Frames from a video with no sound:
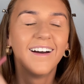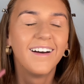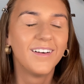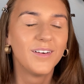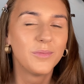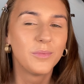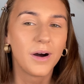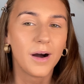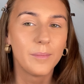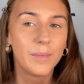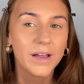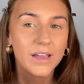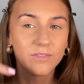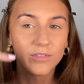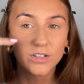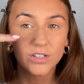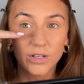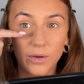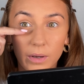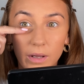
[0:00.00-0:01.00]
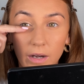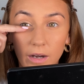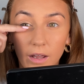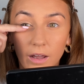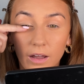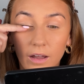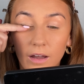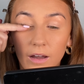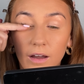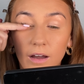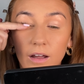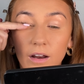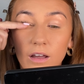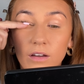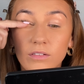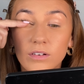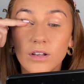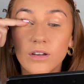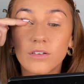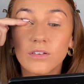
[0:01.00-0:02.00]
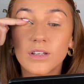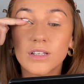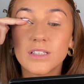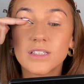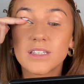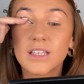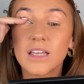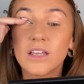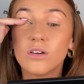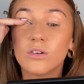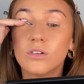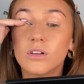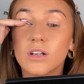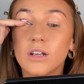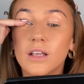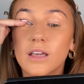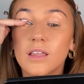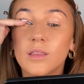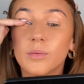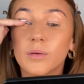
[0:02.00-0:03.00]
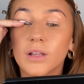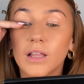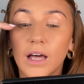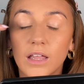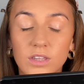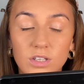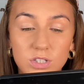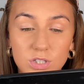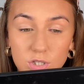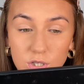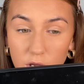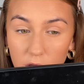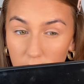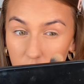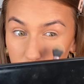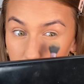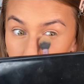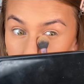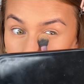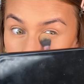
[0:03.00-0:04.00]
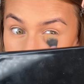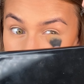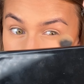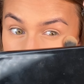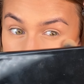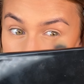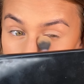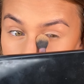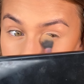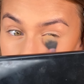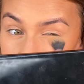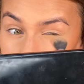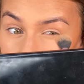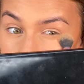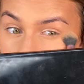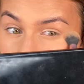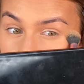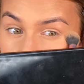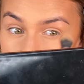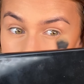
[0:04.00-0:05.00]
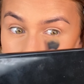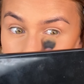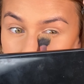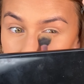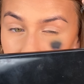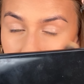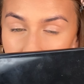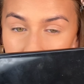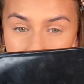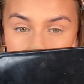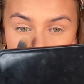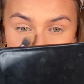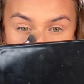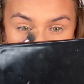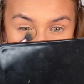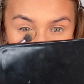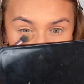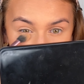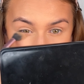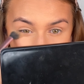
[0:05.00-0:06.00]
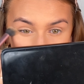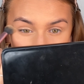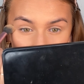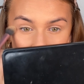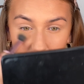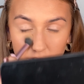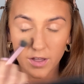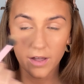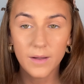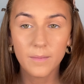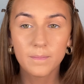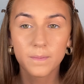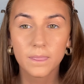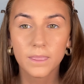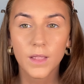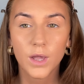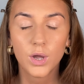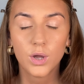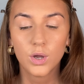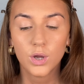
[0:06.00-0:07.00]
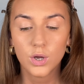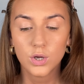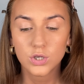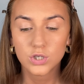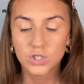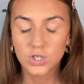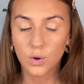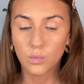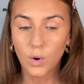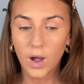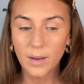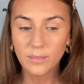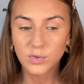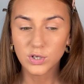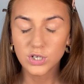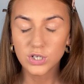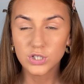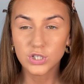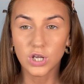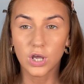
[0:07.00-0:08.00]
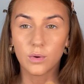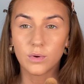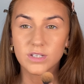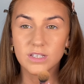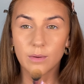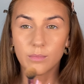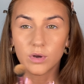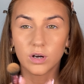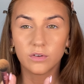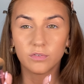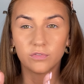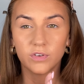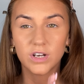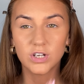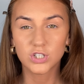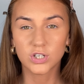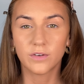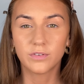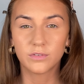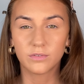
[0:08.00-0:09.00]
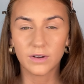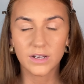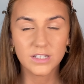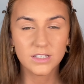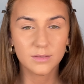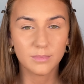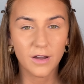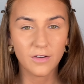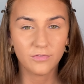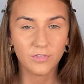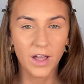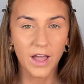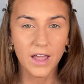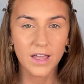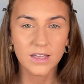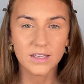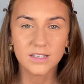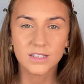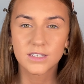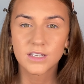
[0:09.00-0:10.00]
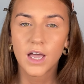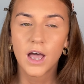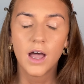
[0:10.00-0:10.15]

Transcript: What am I even doing? I don't even know if you can see underneath, but like there's no, it's not settled into my lines whatsoever. So what I'm going to do is I'm going to finish off the rest of my face.